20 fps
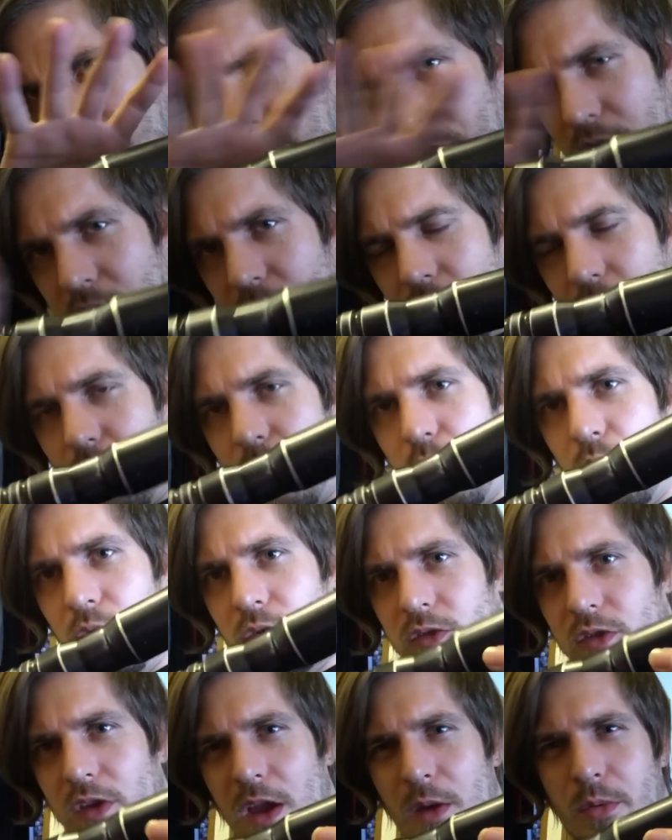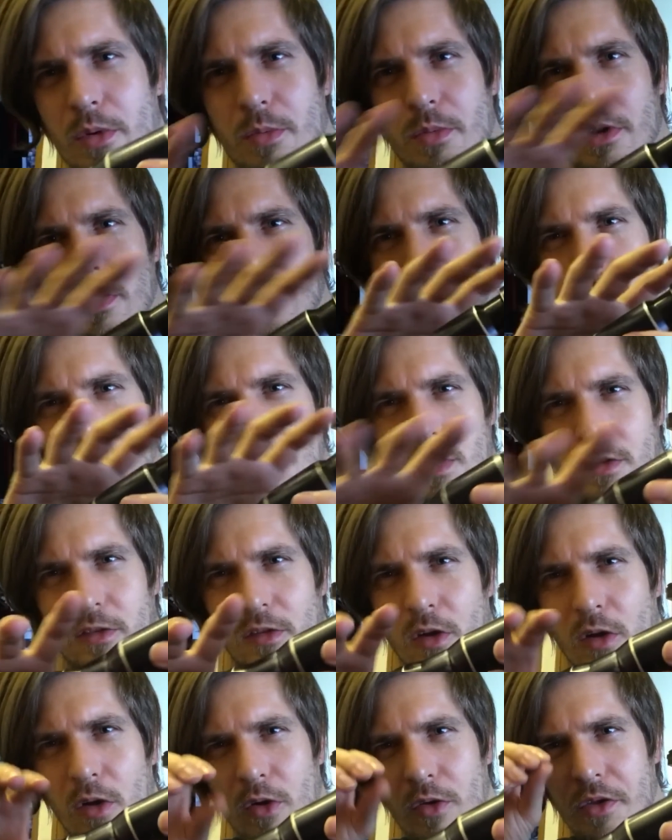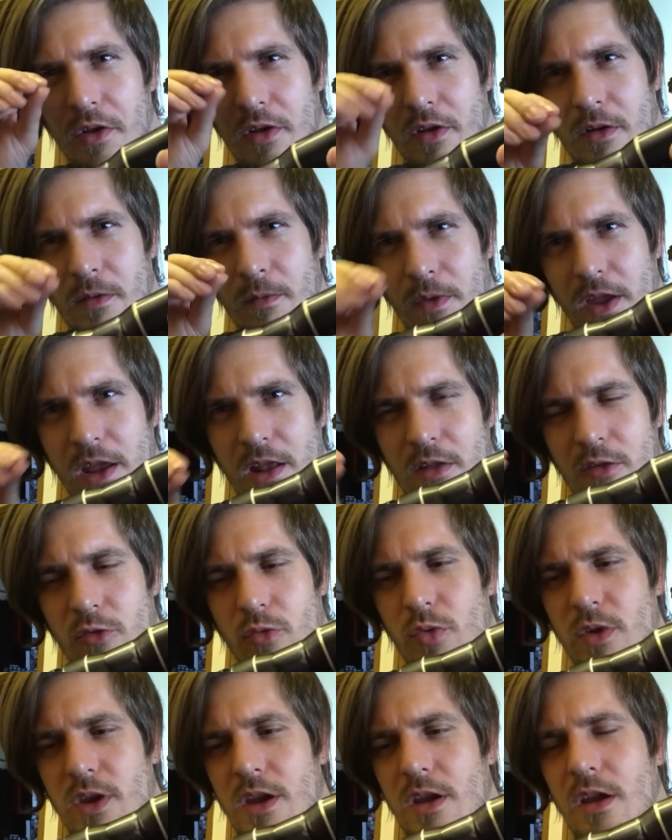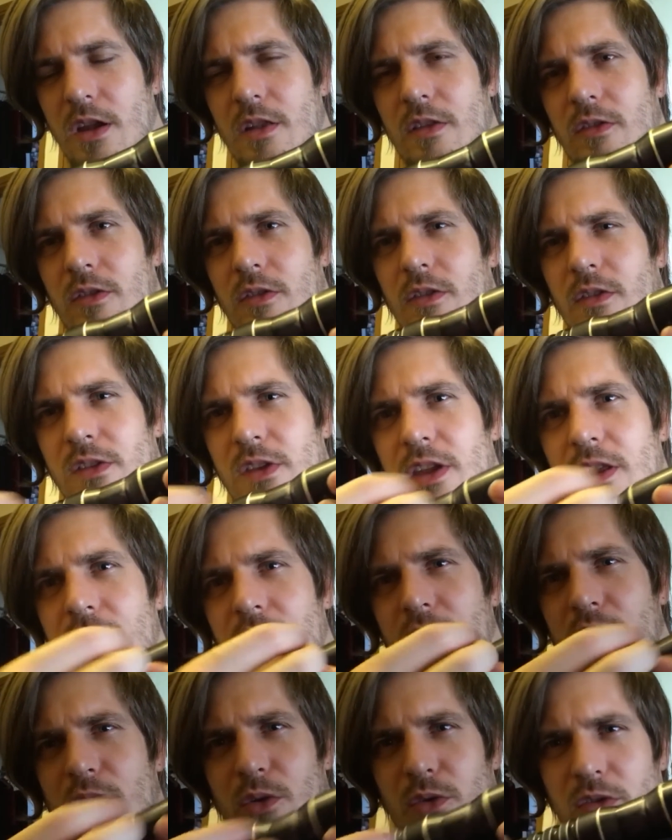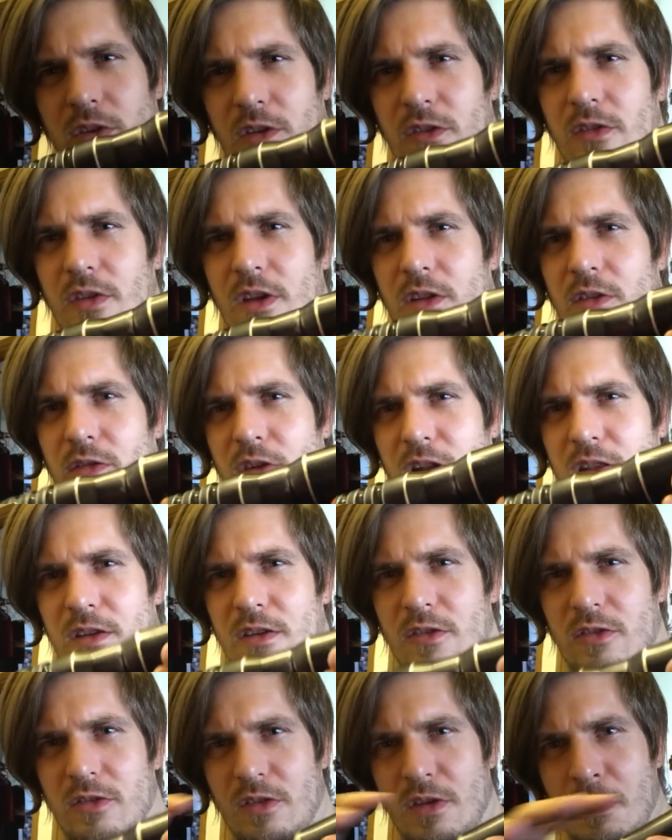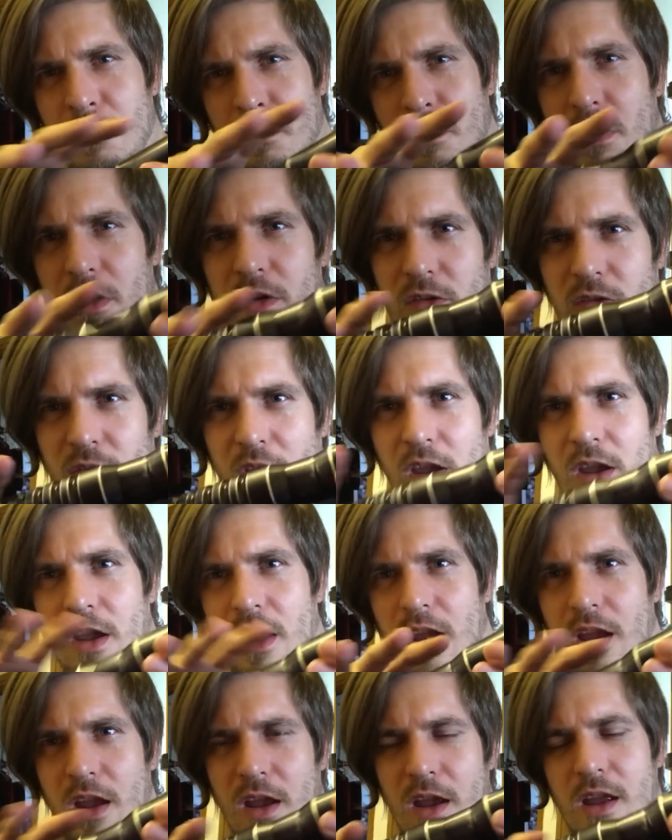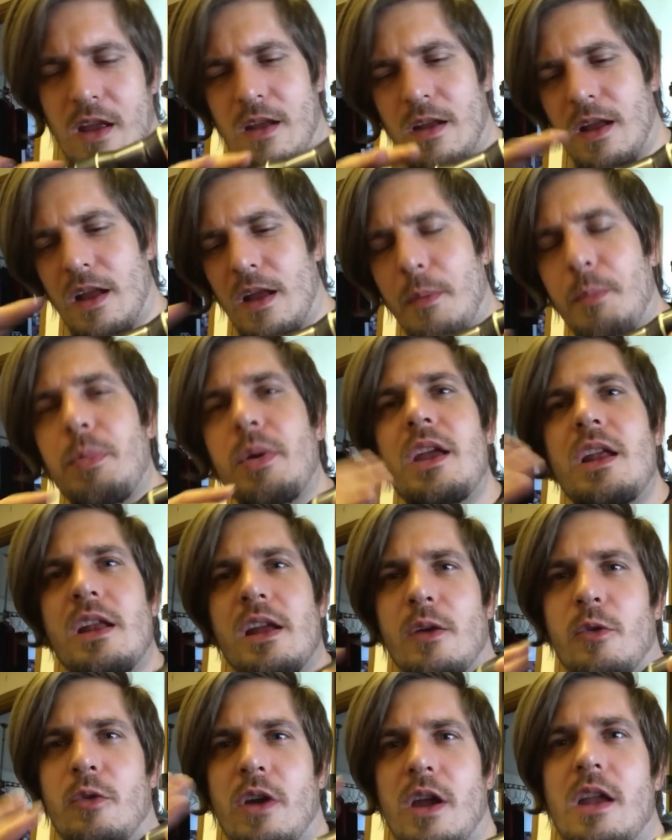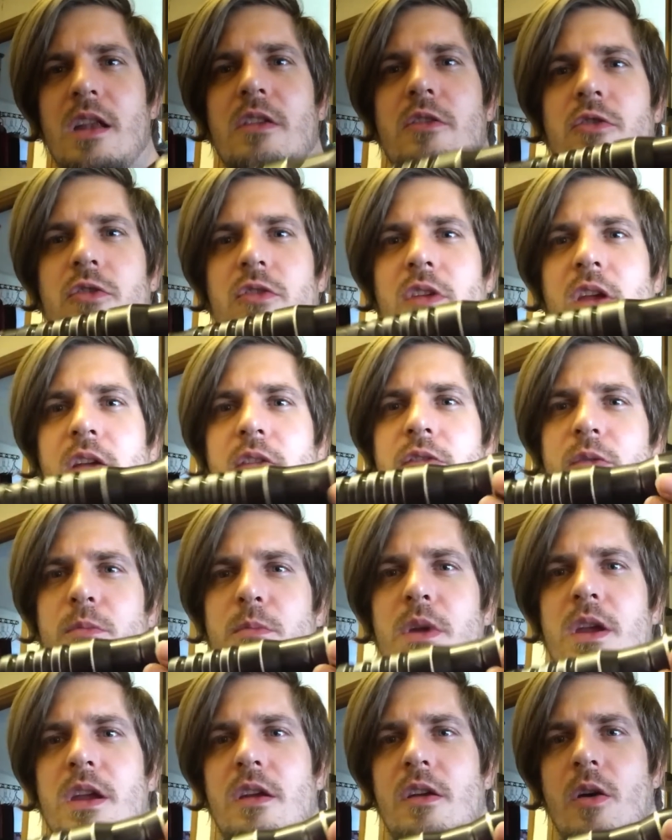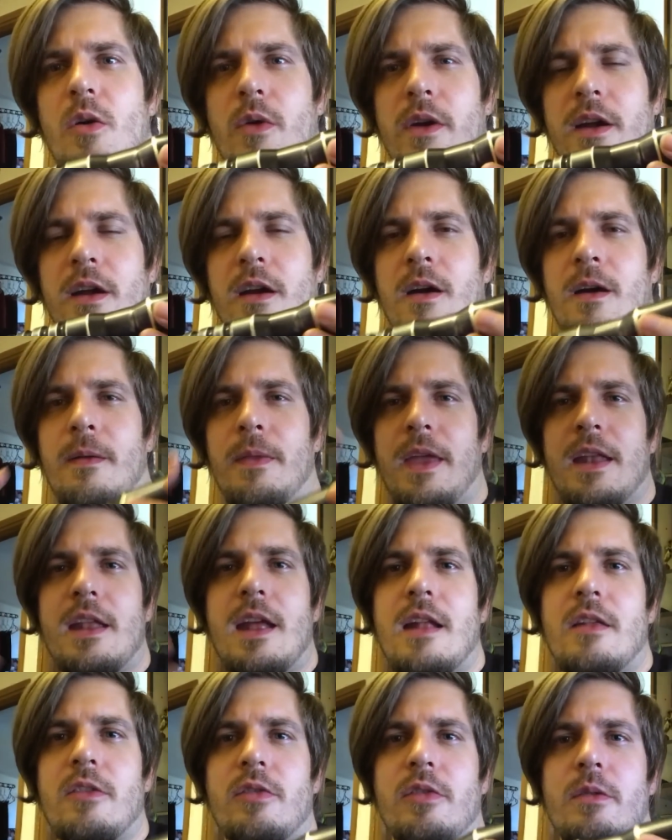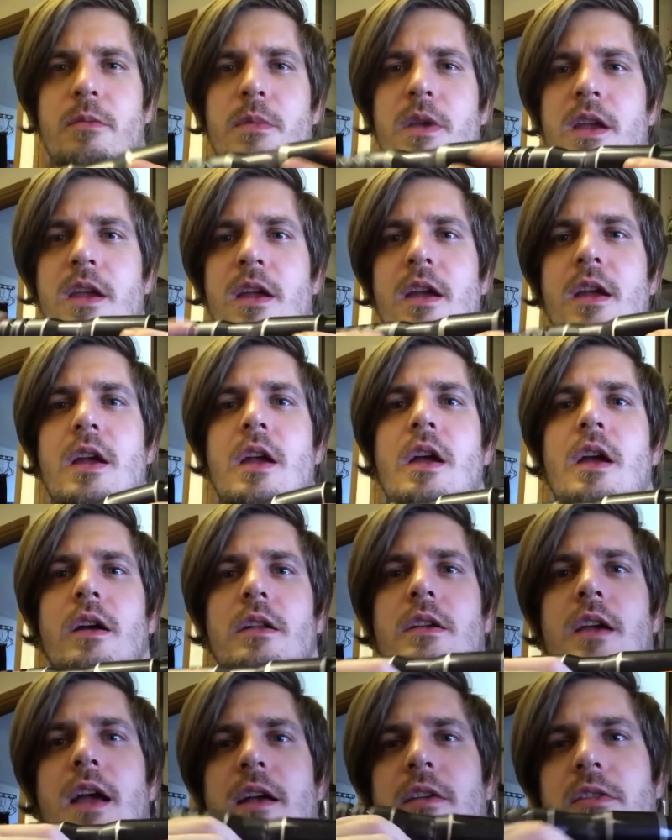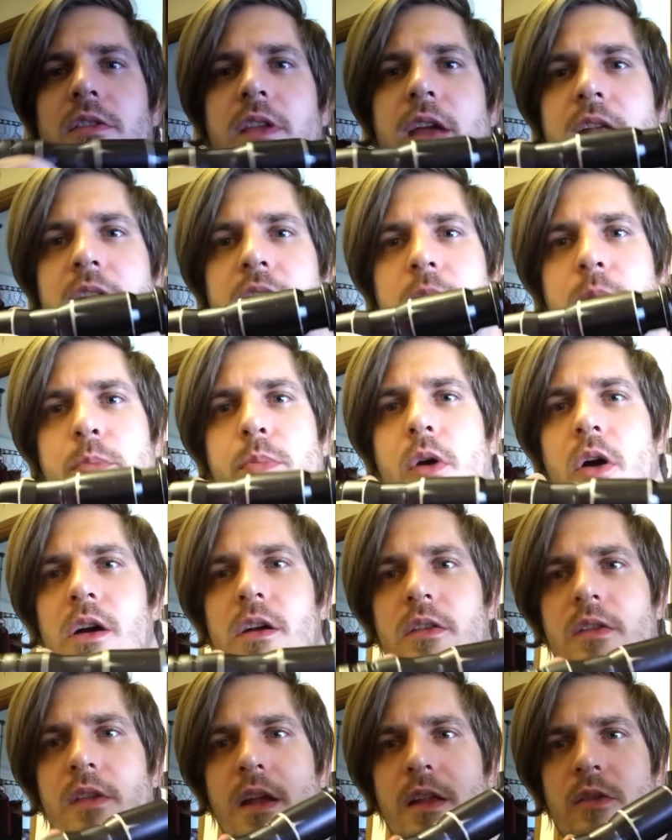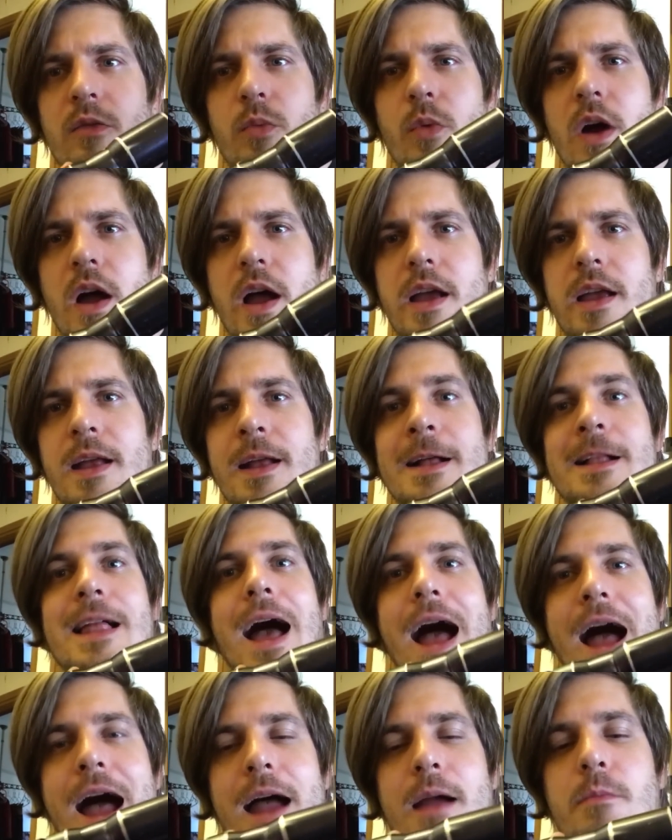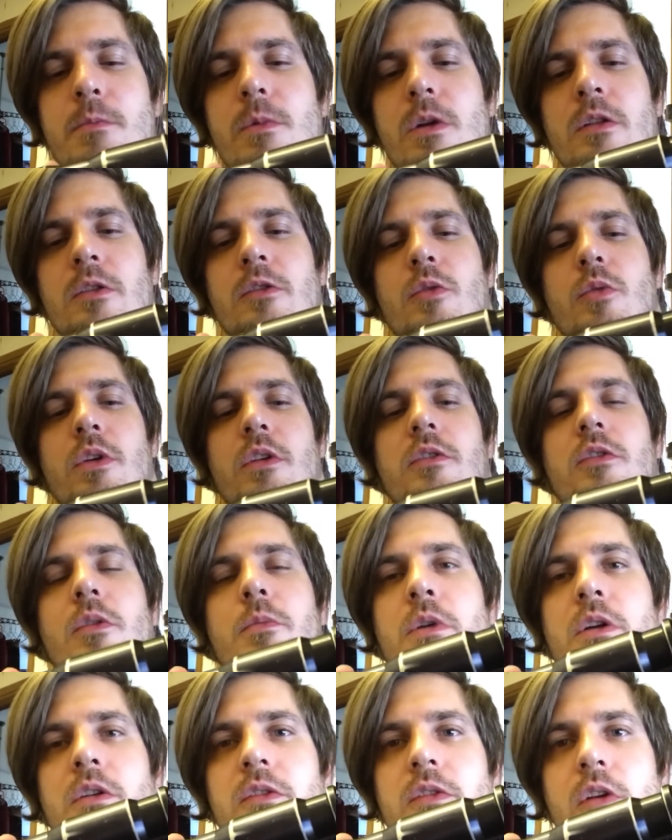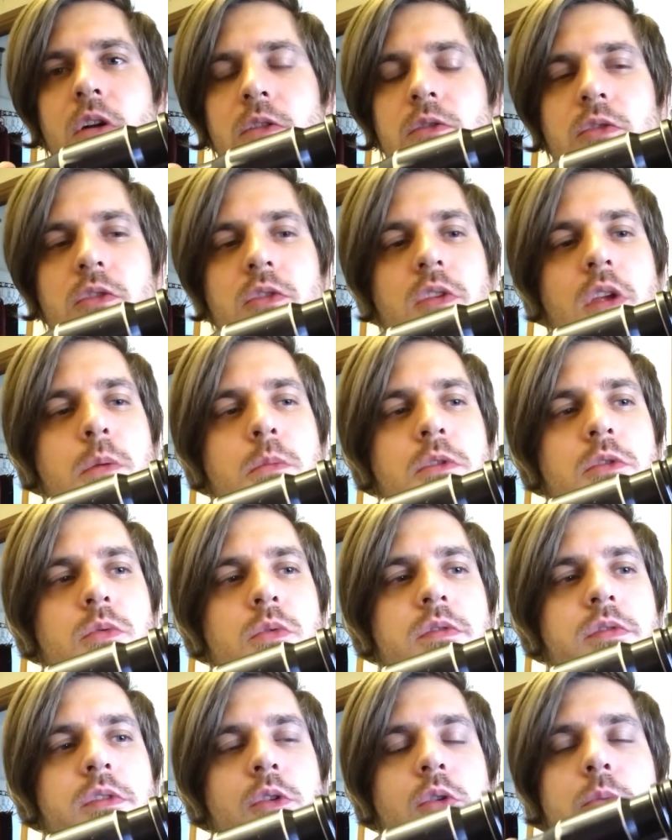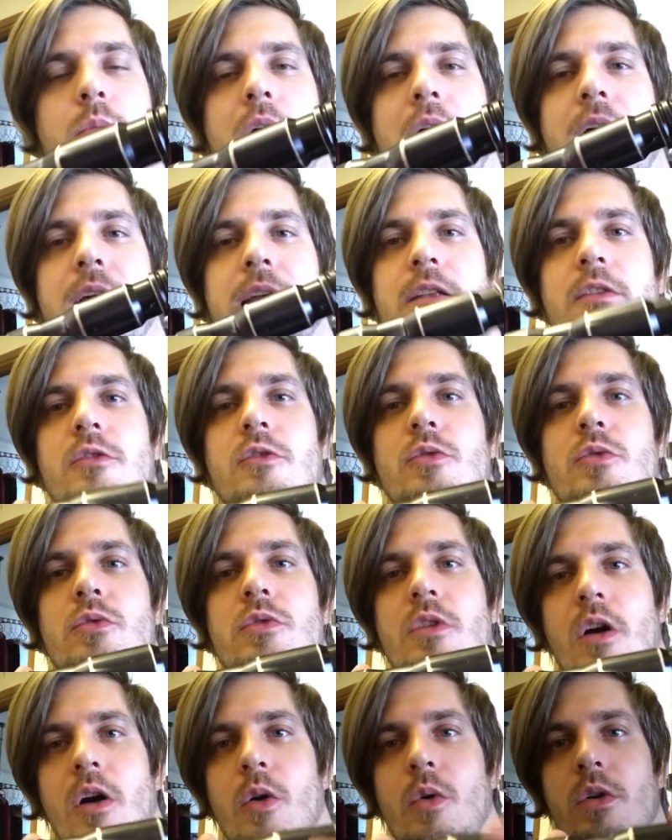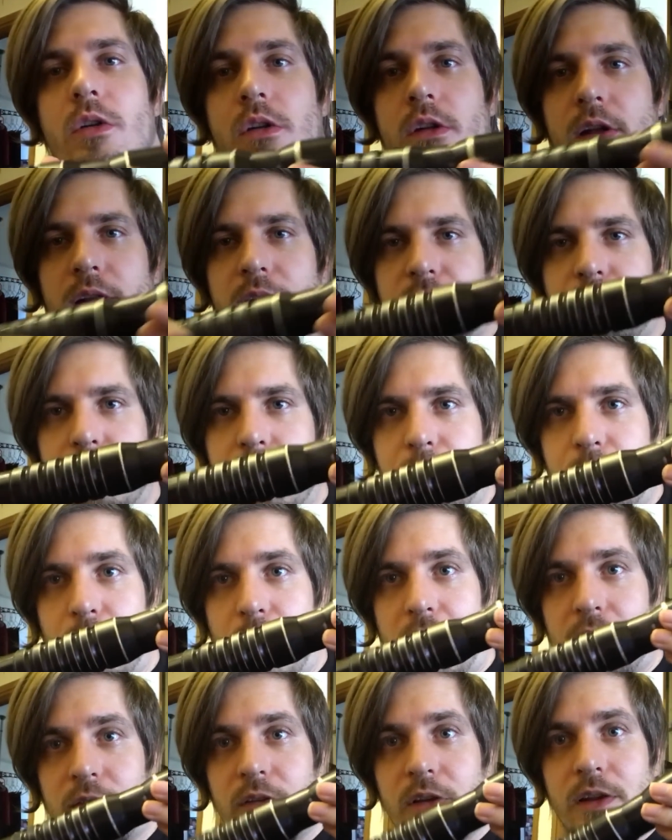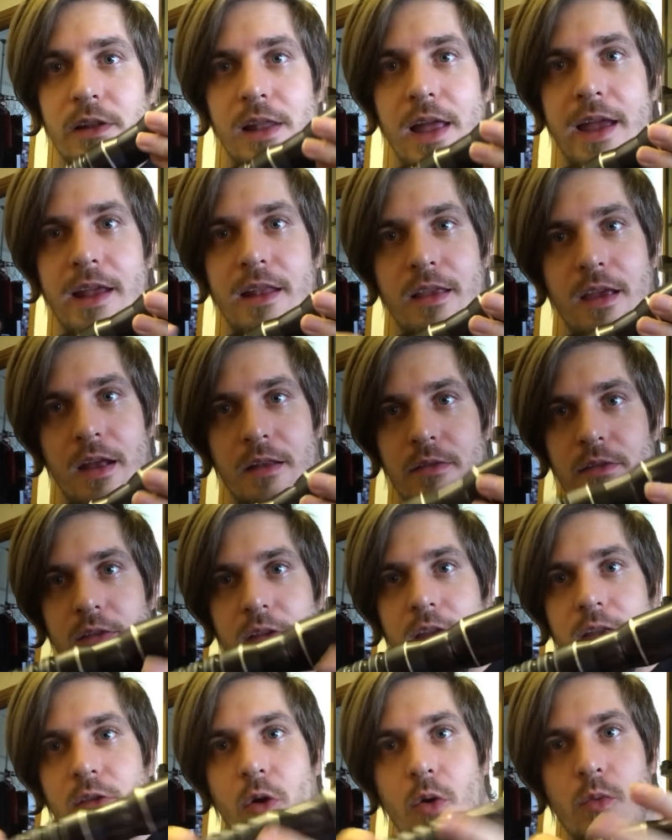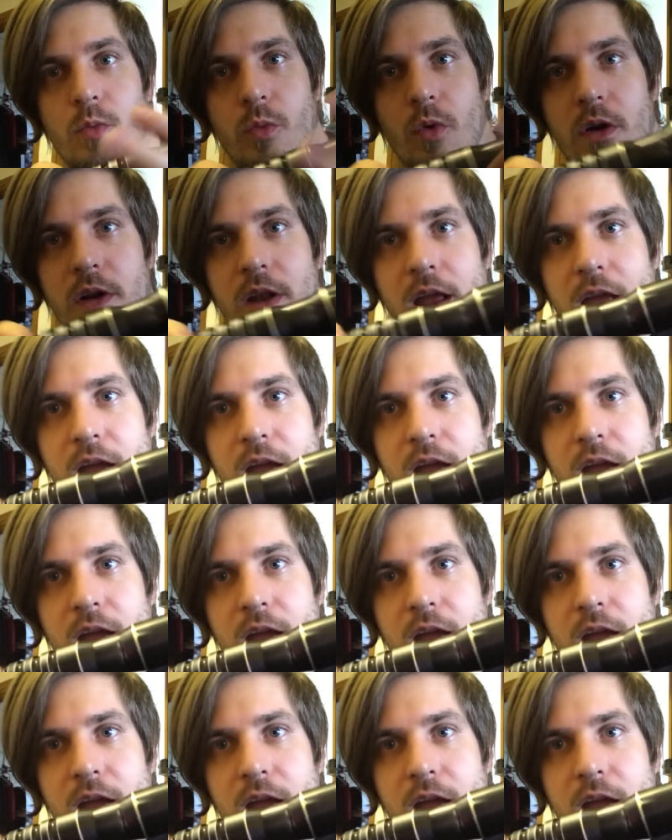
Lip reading: being a cool saber, but it missed all the intricate details, etc. There's not much appealing or interesting for me going on, and that's for me the aesthetic part. That's why I'm not doing so much Ultrasabers review, but I do know a lot of people actually like that. They don't want to